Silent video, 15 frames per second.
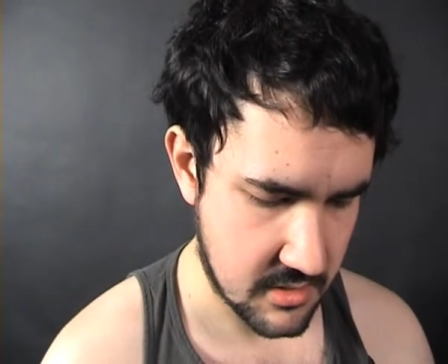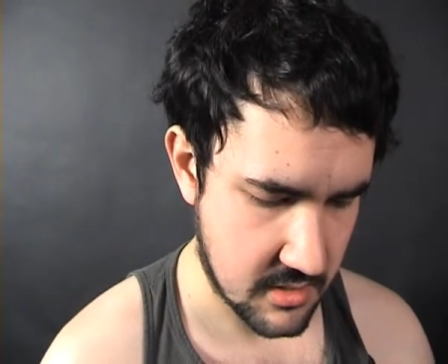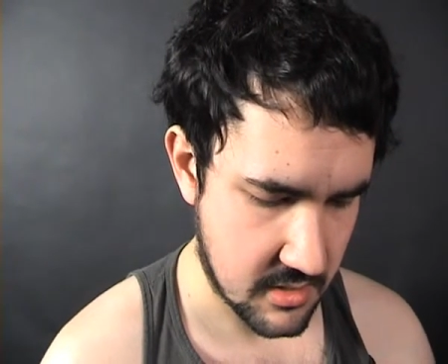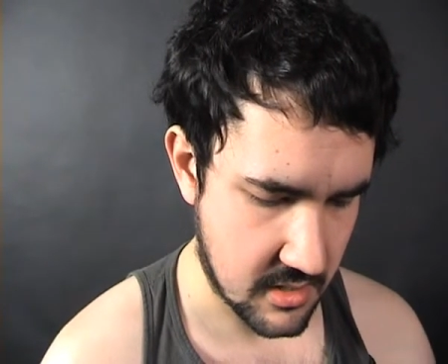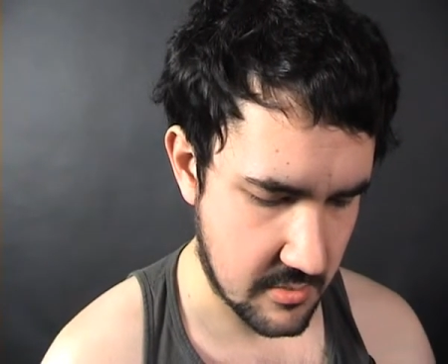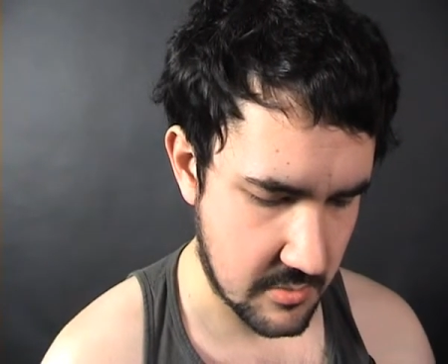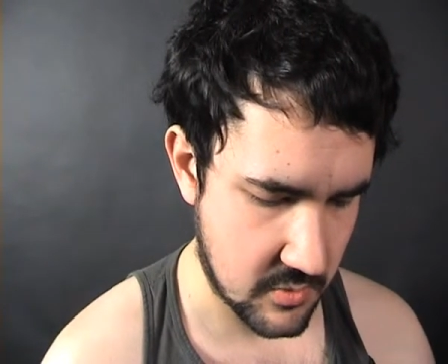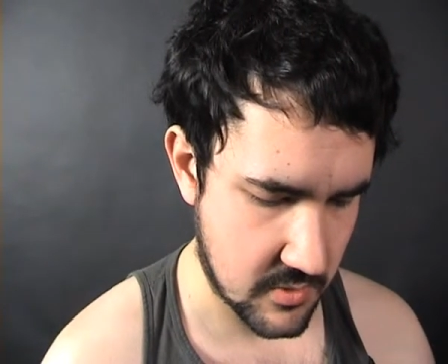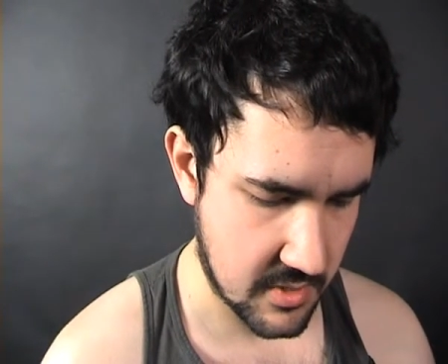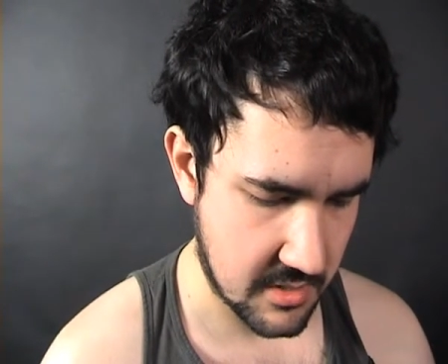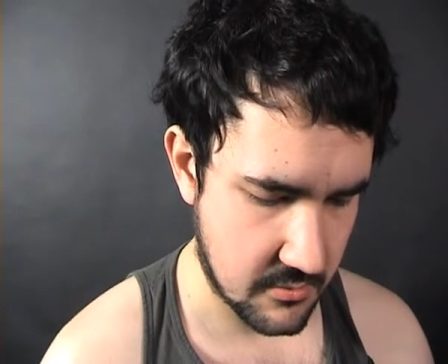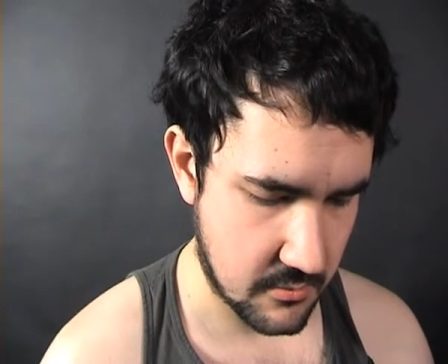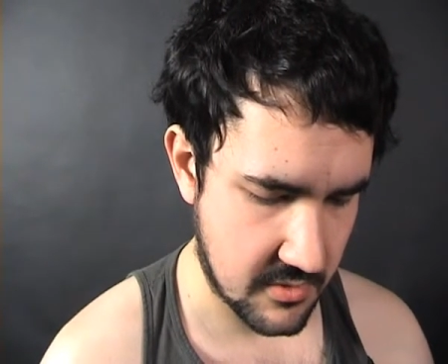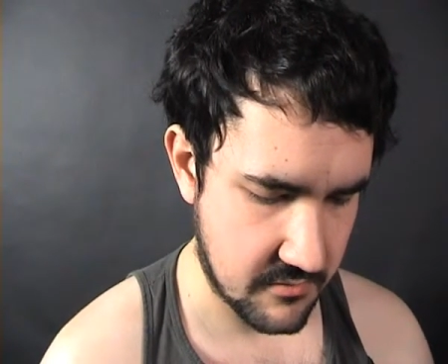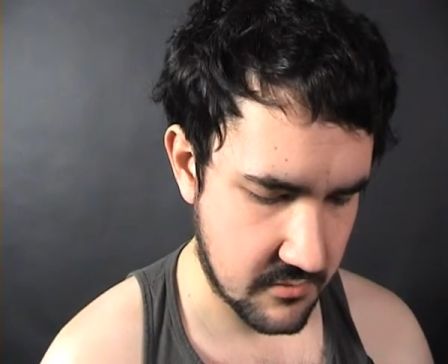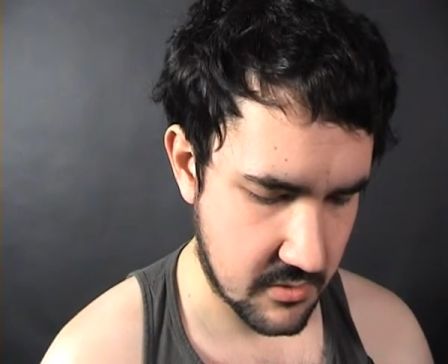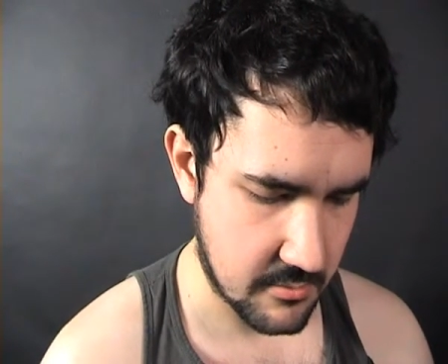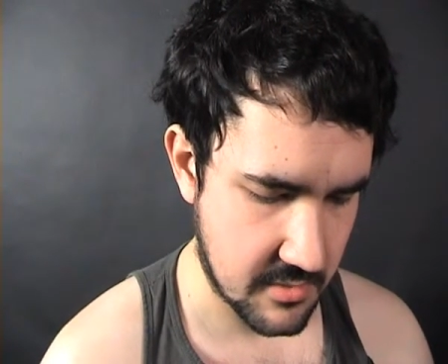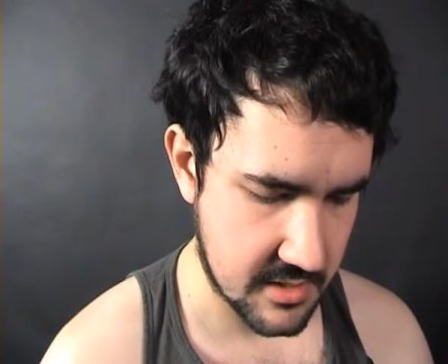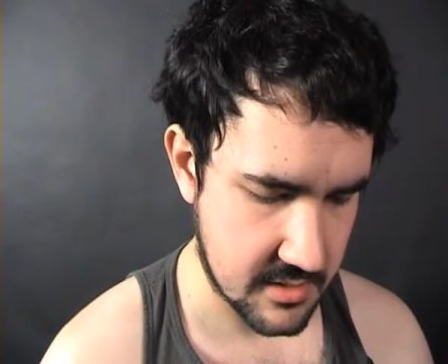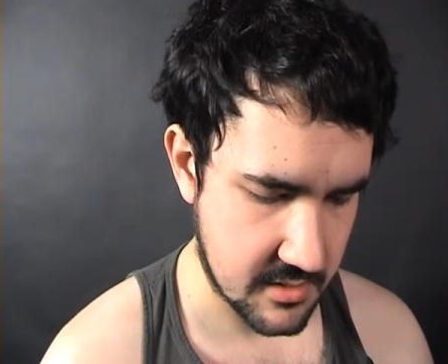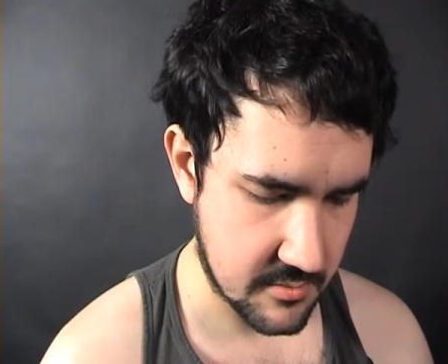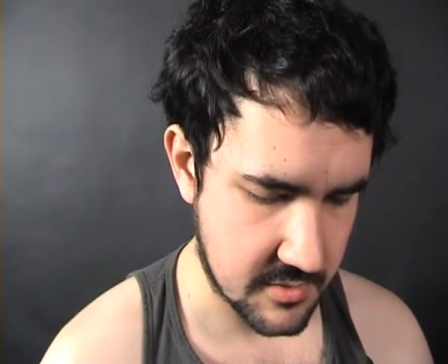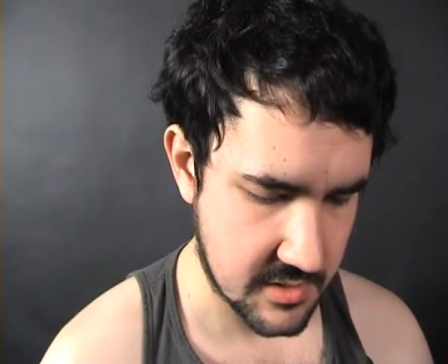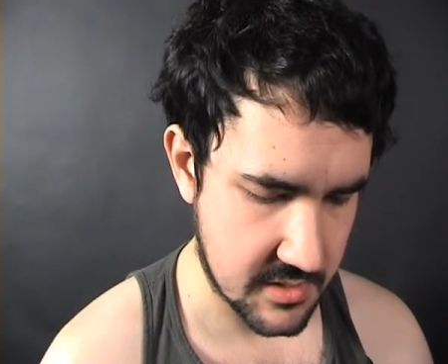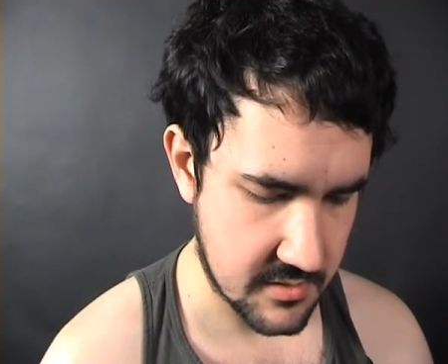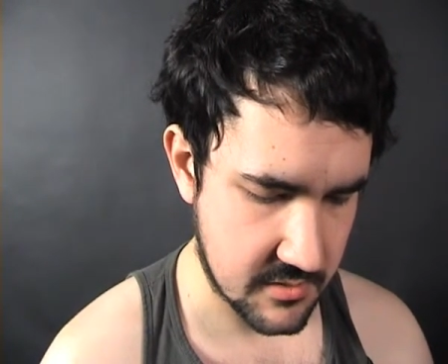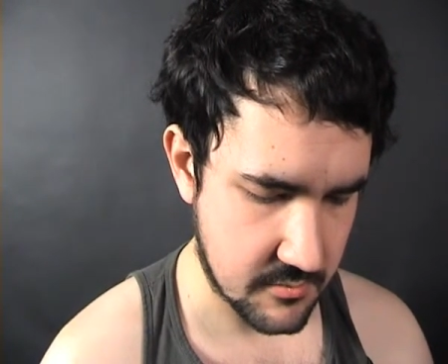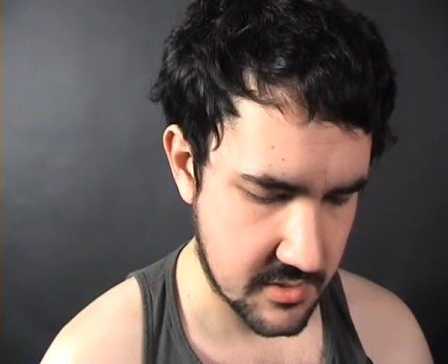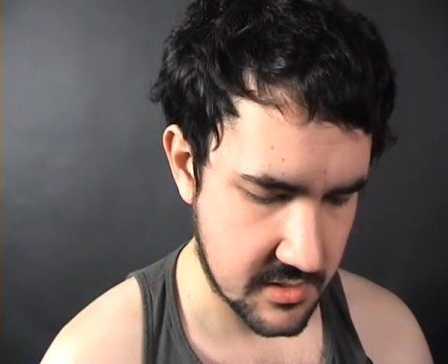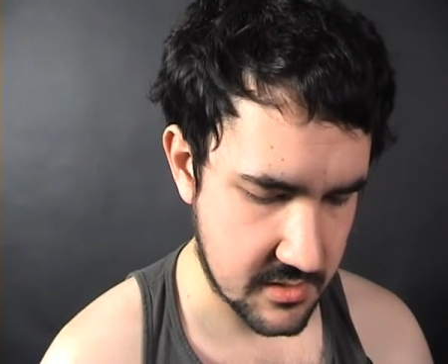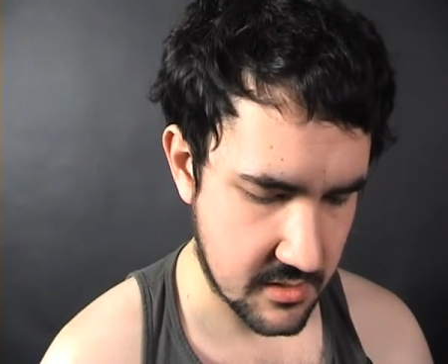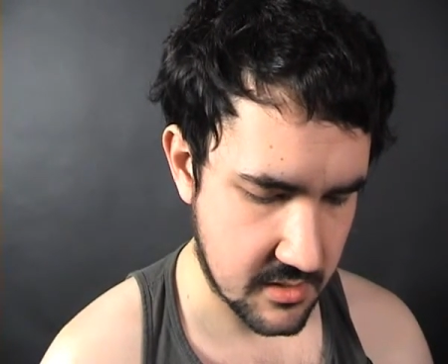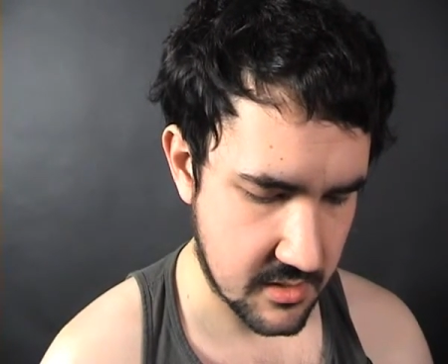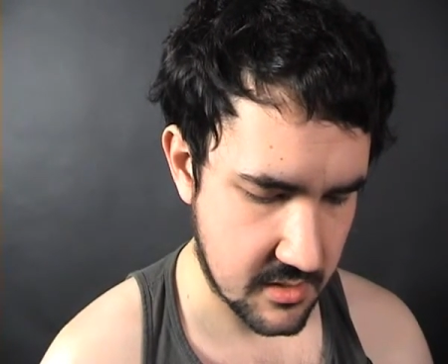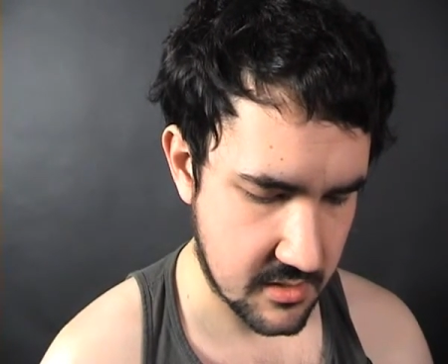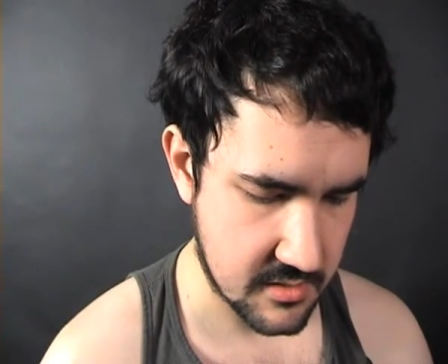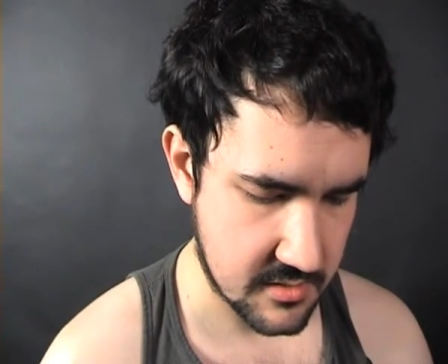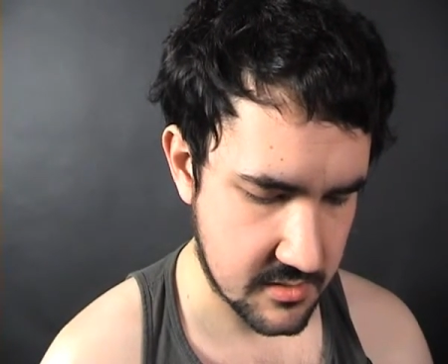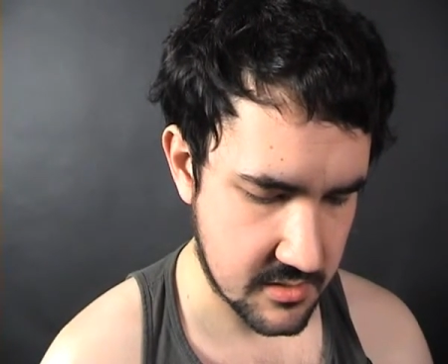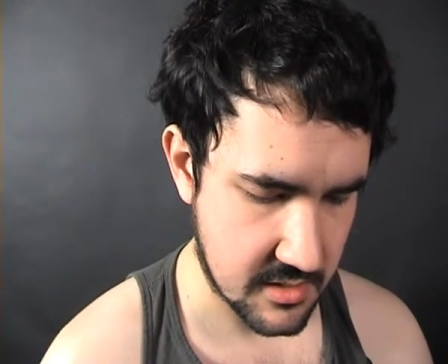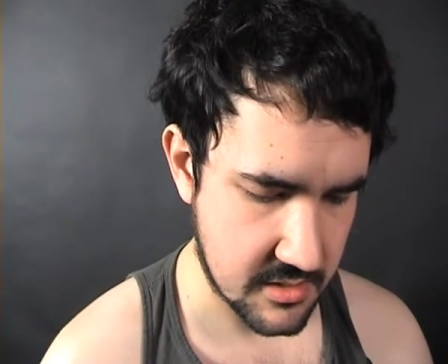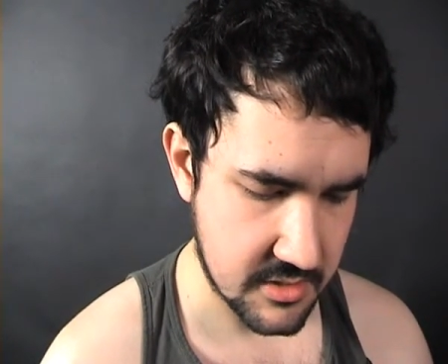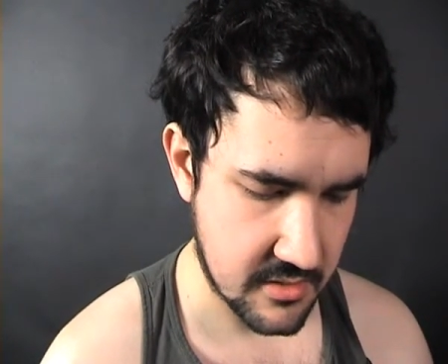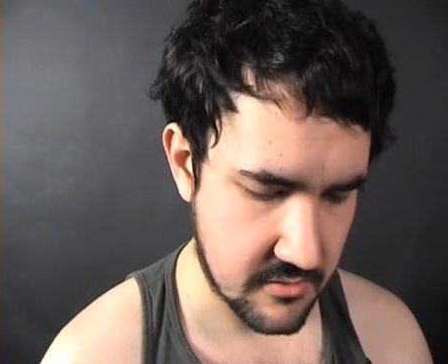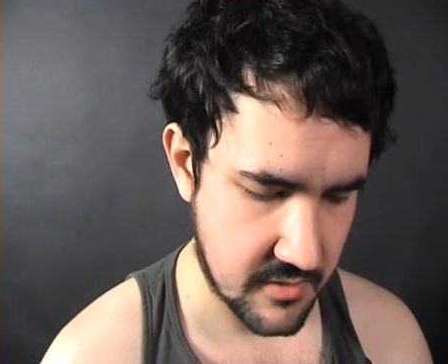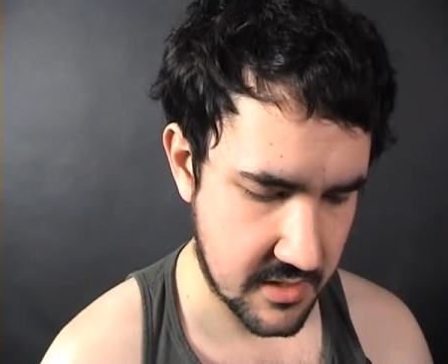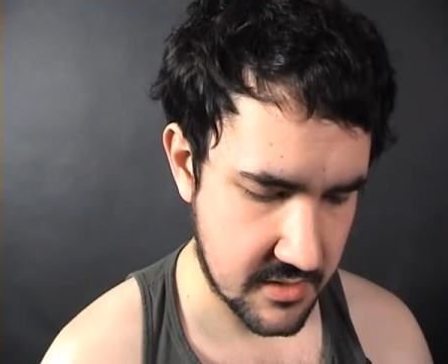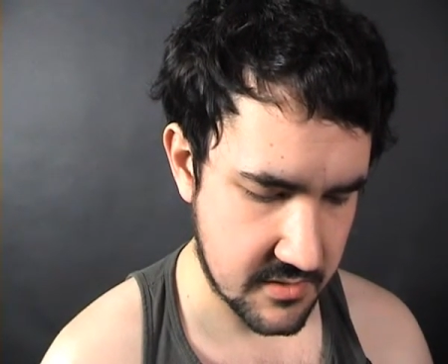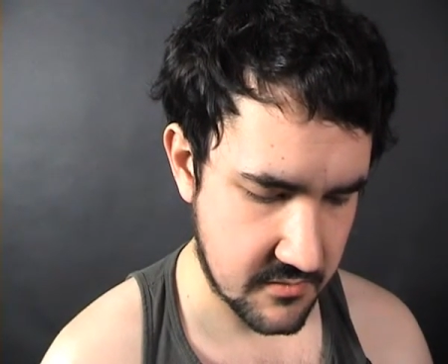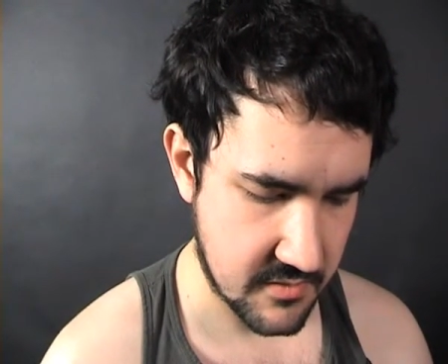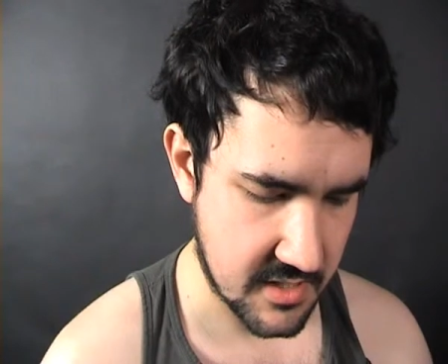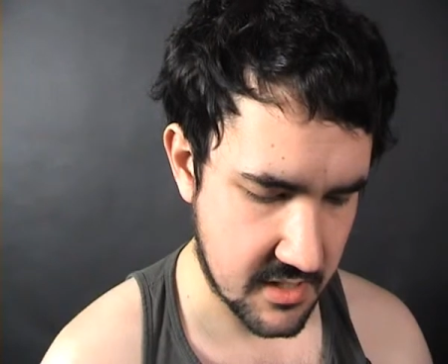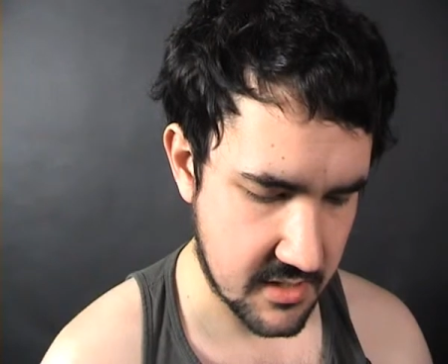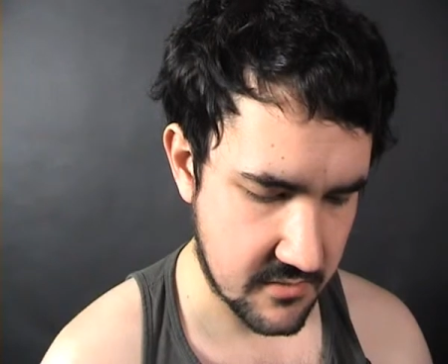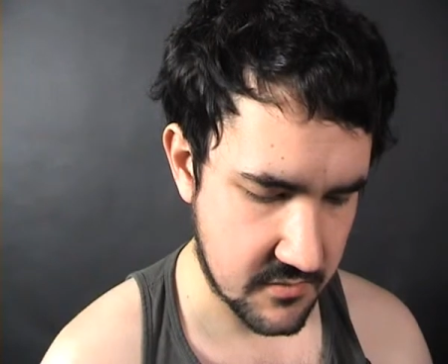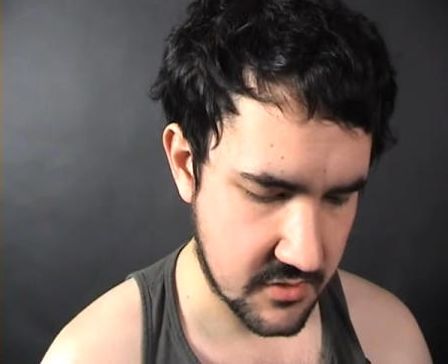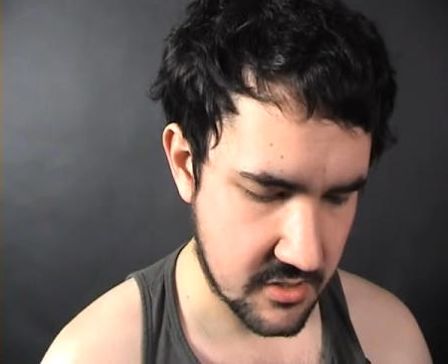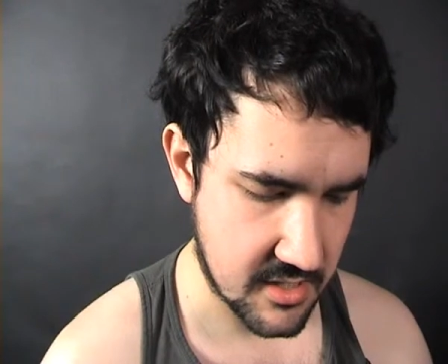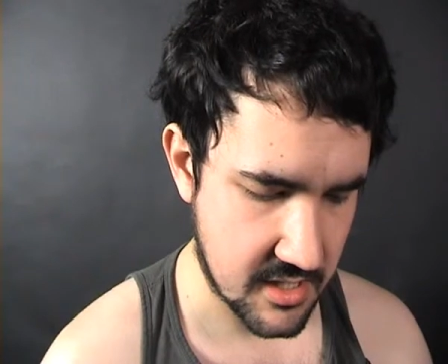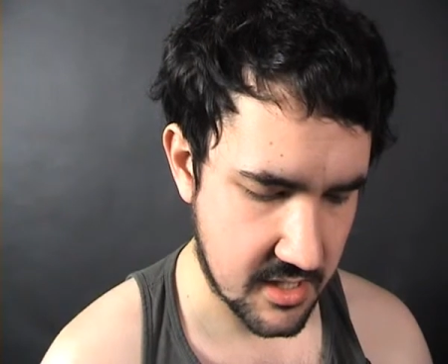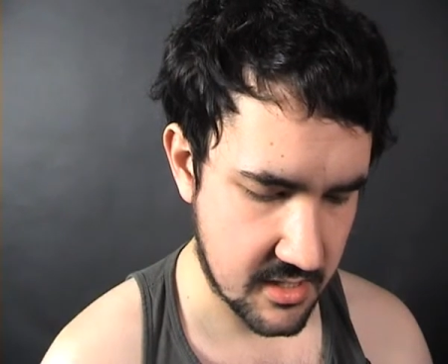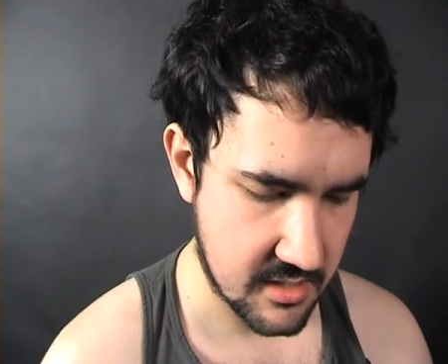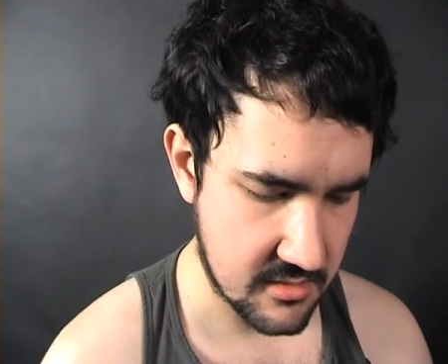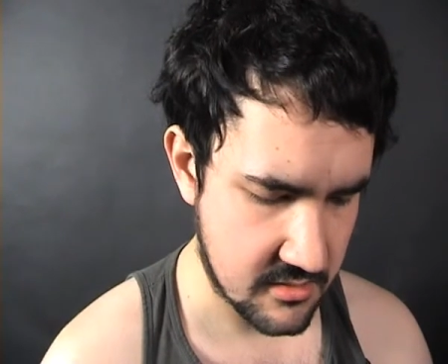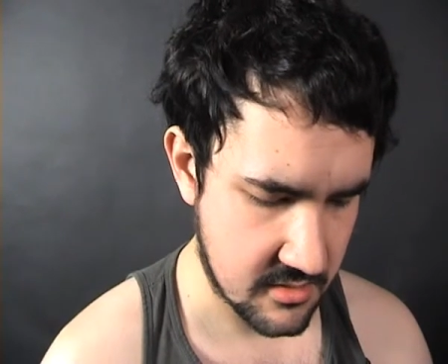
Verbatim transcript: I'm aware that we've not met up since you missed our last session arranged for the end of July.